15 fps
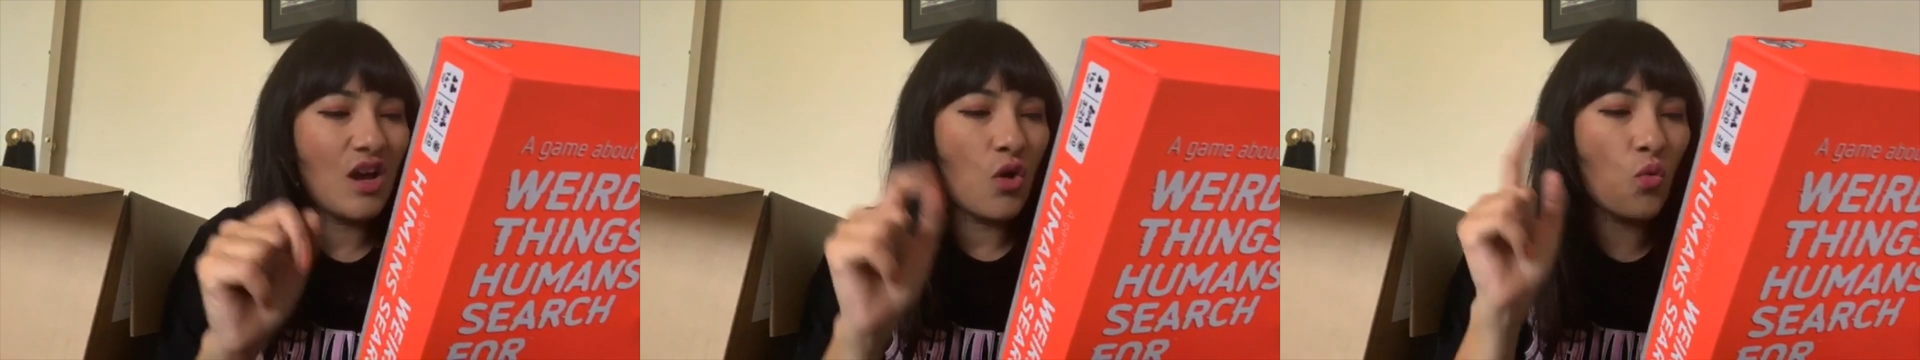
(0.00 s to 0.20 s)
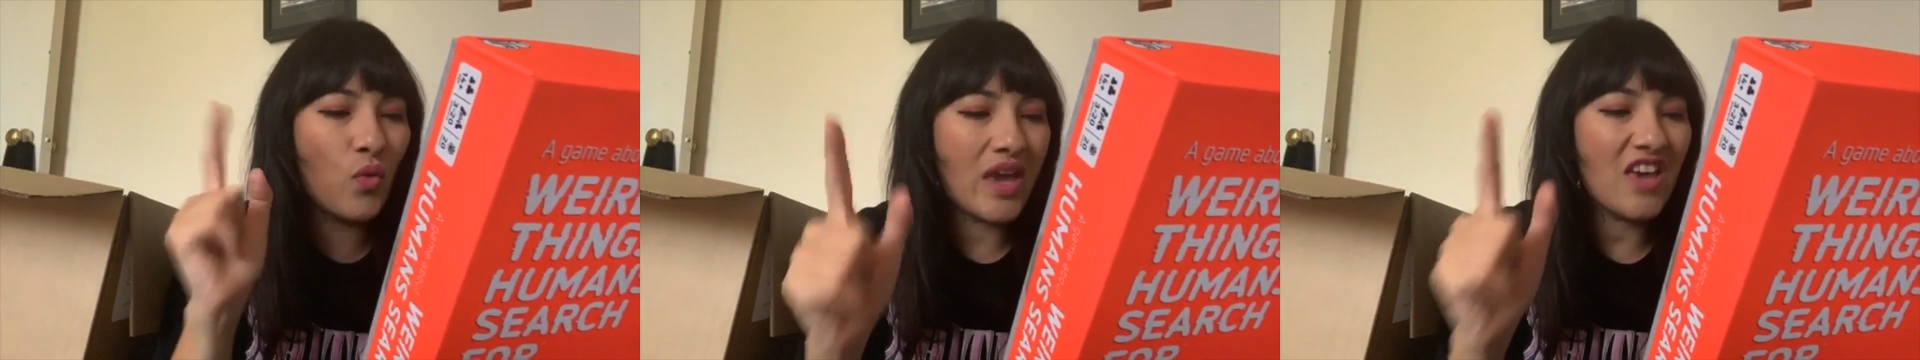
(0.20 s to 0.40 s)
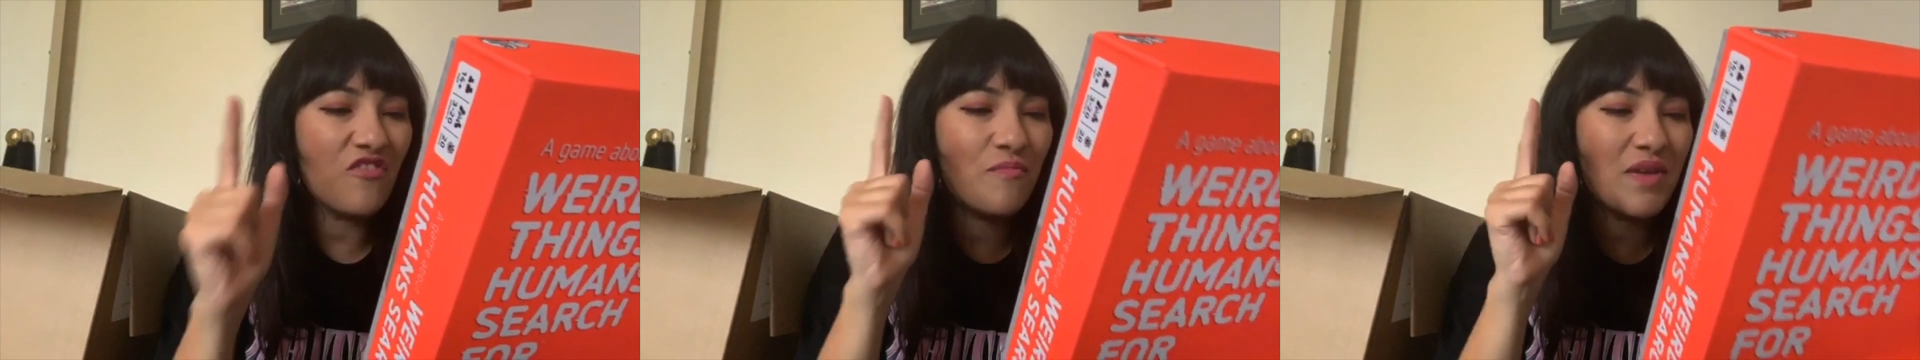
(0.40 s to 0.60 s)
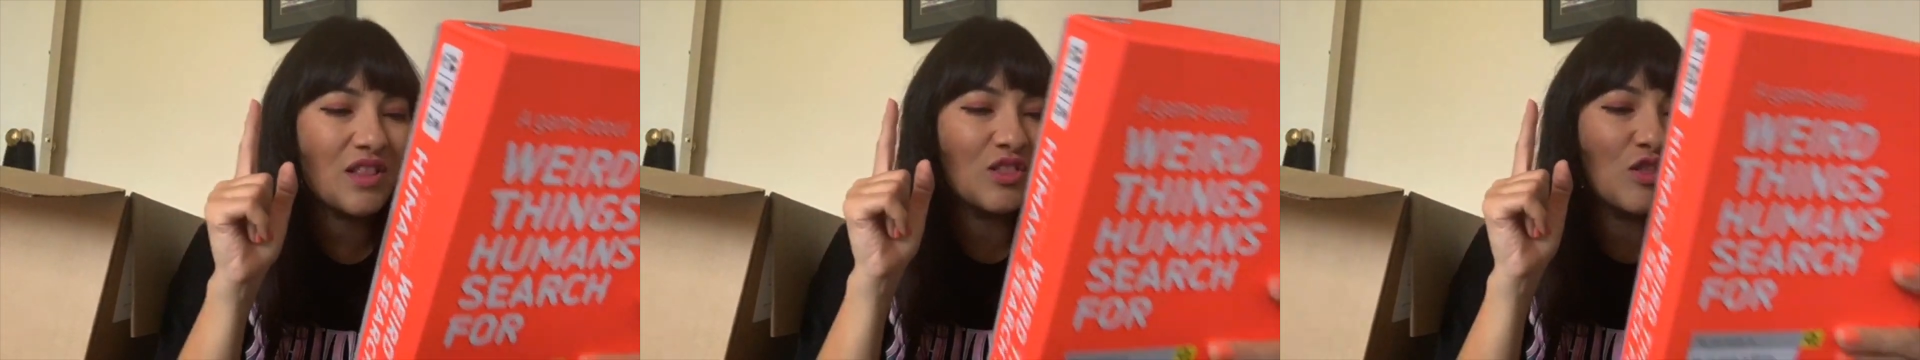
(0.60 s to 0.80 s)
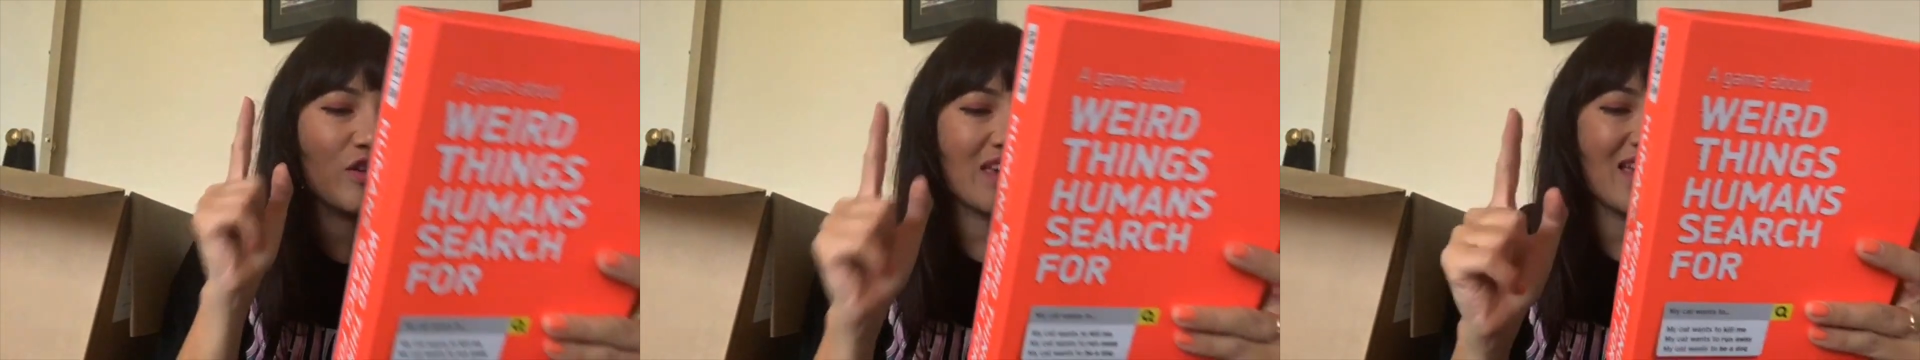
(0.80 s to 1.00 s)
We've been
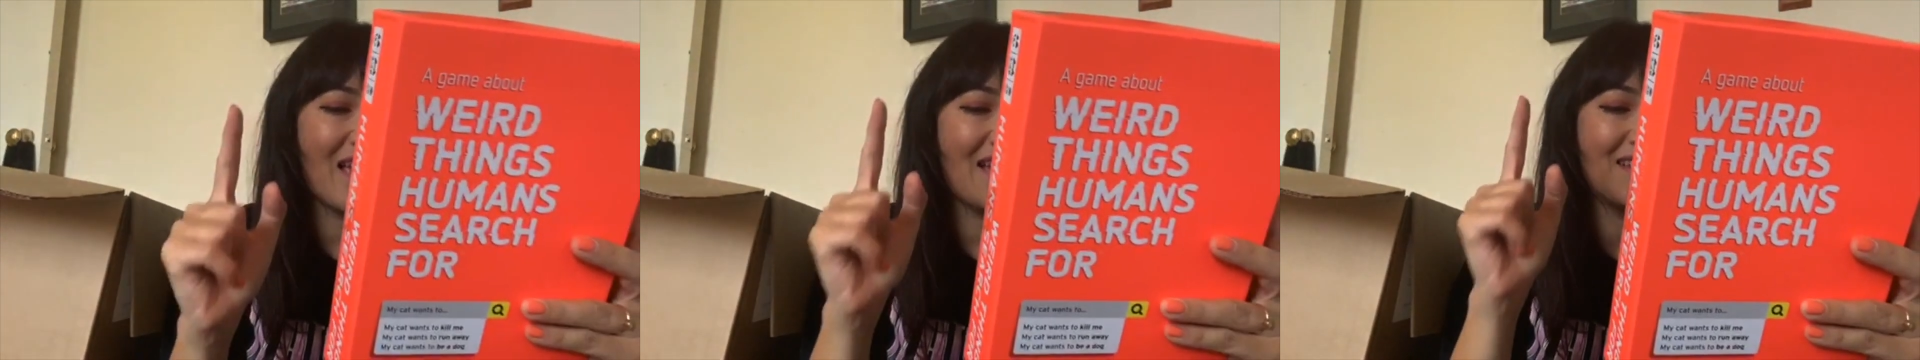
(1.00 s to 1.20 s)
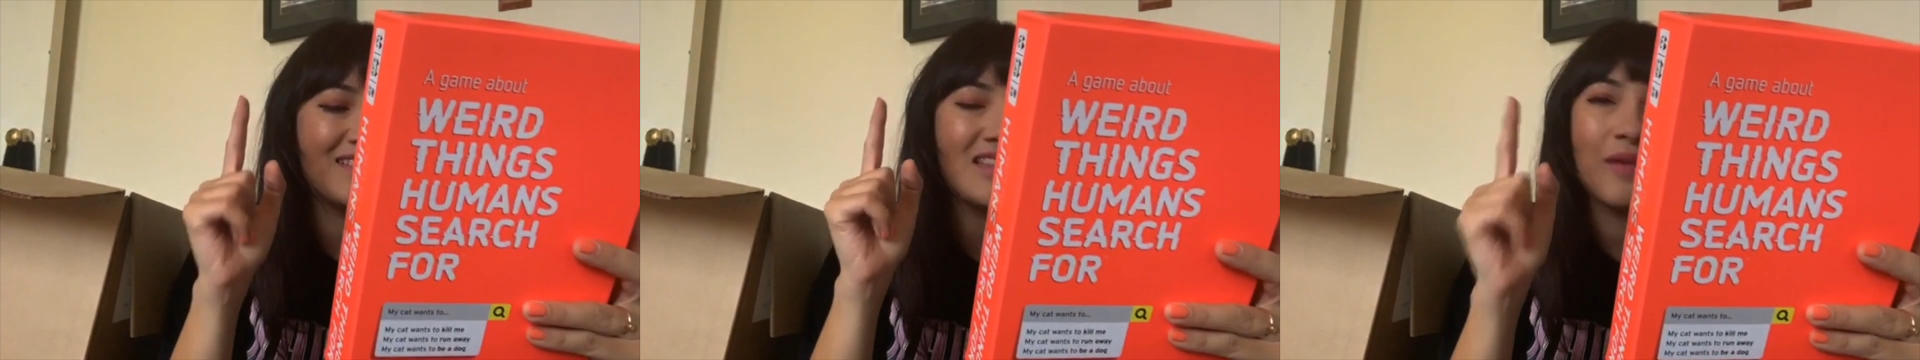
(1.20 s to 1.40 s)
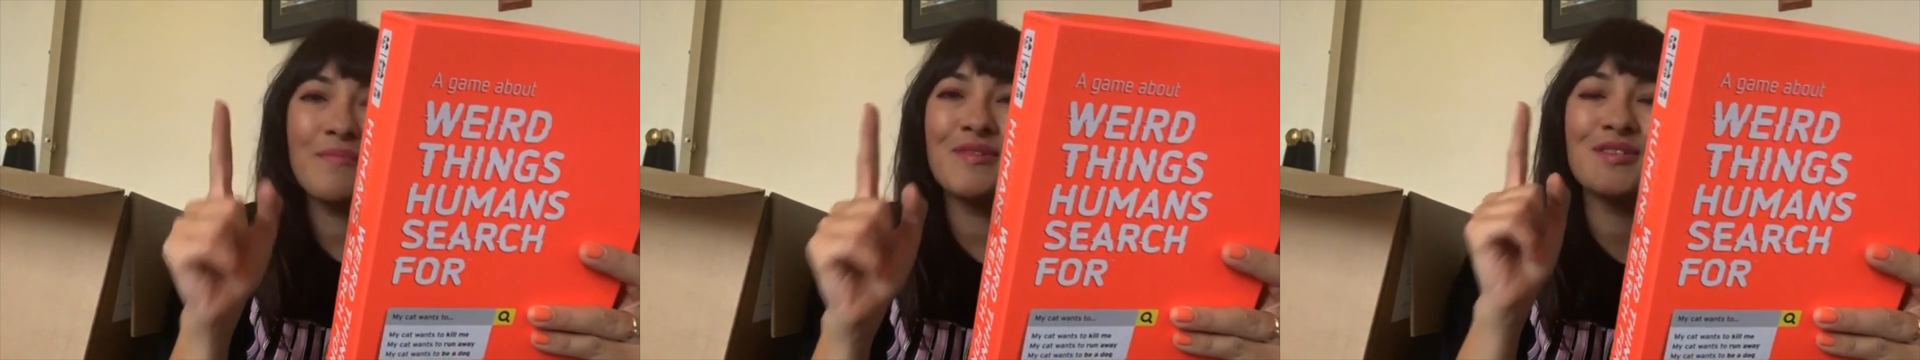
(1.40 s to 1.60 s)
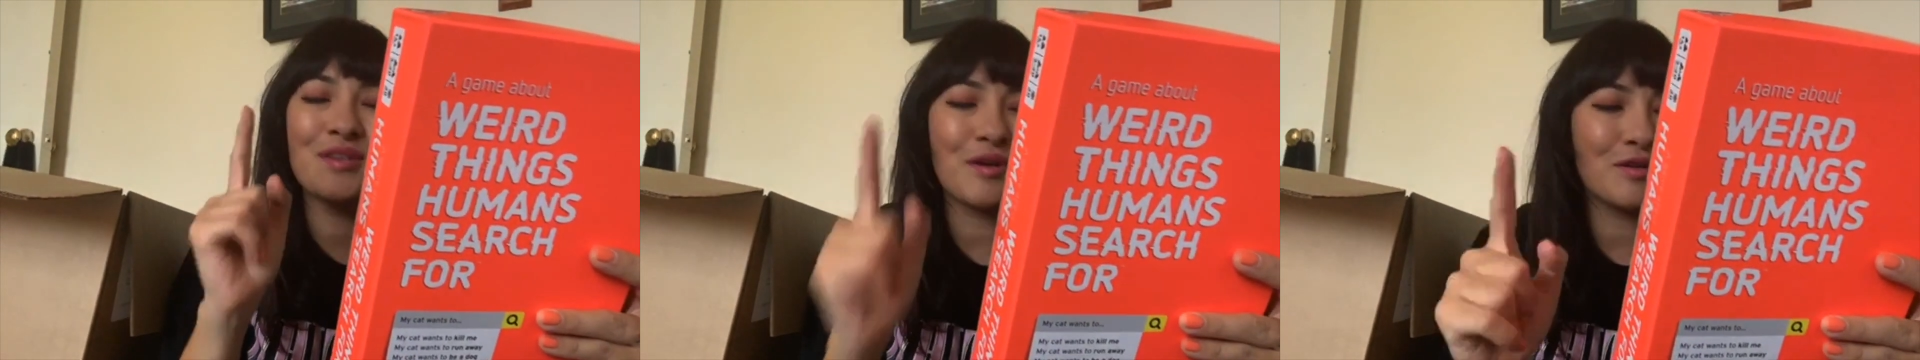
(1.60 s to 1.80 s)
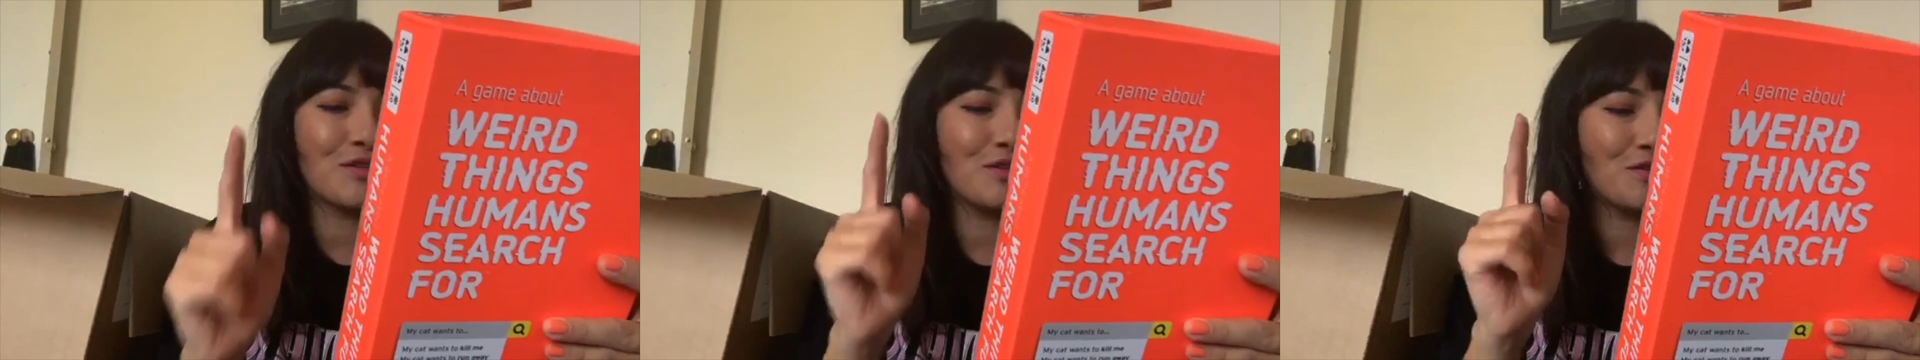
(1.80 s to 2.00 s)
looking at some
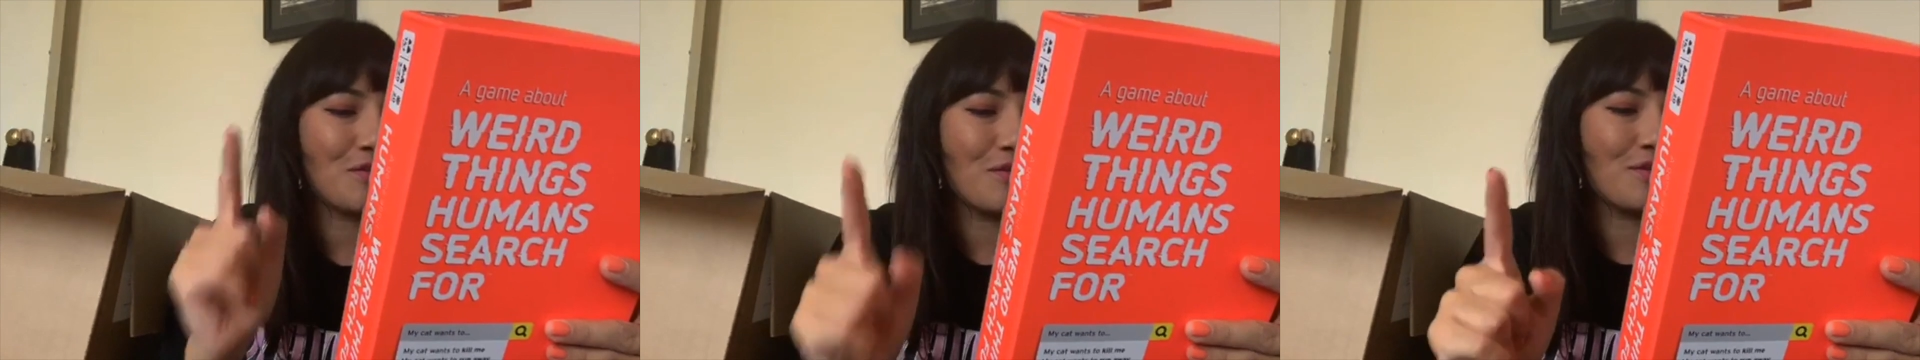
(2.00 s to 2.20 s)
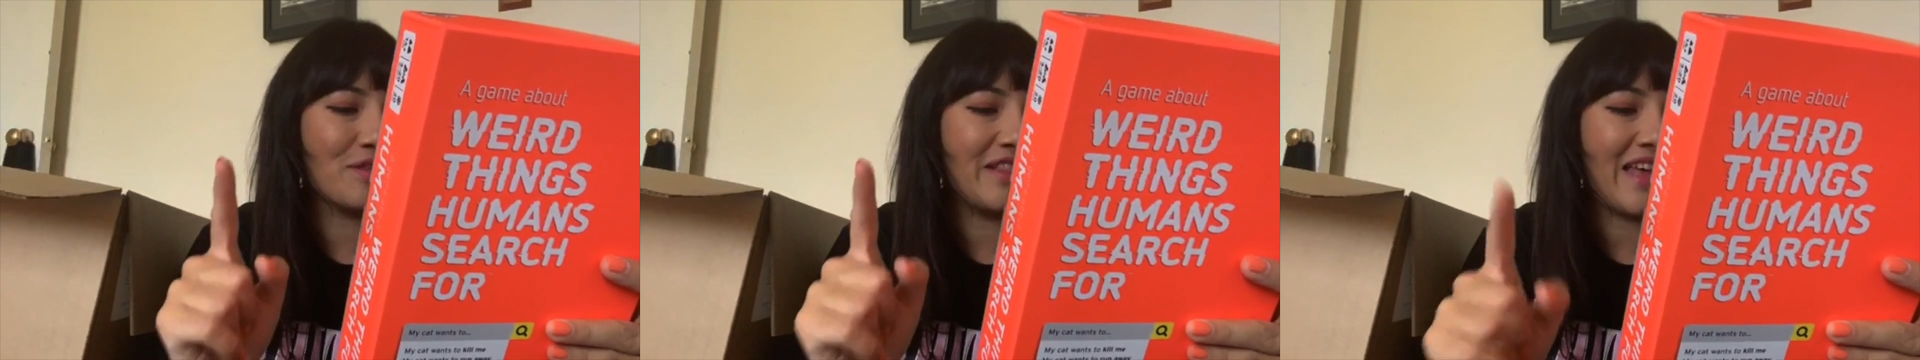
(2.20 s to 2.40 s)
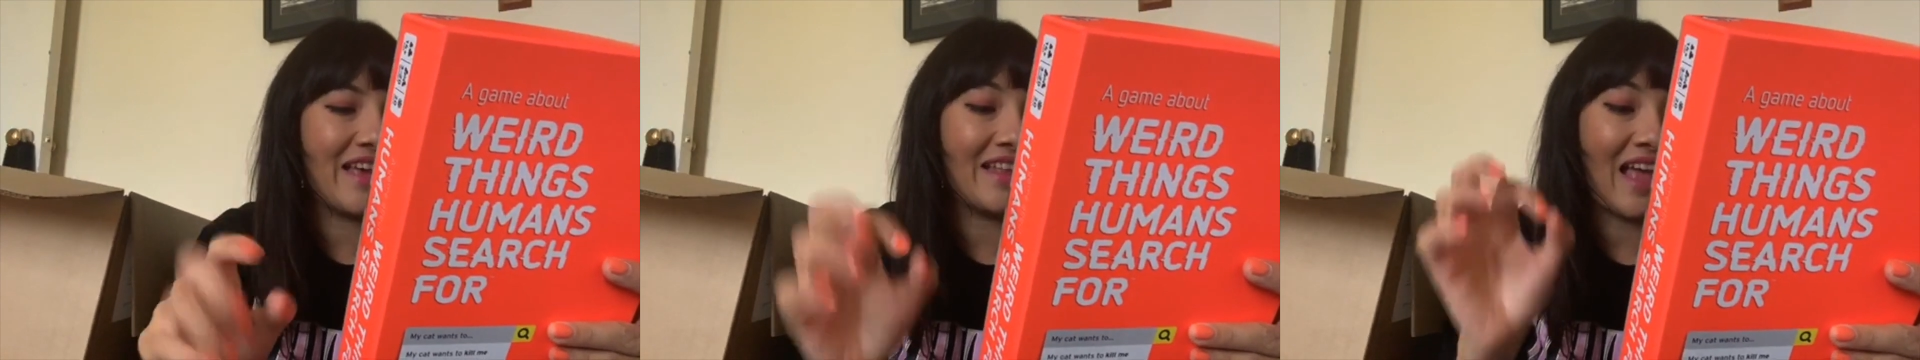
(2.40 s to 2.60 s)
searches online